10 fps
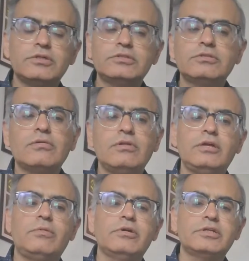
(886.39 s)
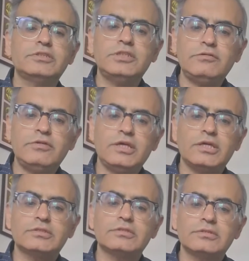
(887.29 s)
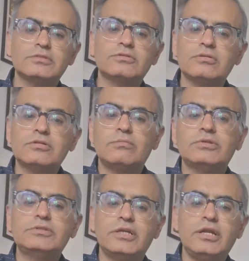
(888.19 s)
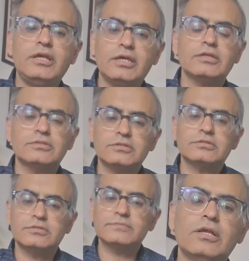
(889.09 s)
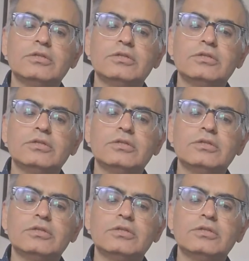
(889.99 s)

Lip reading: So it's not only about receiving cases, it's also about sending cases.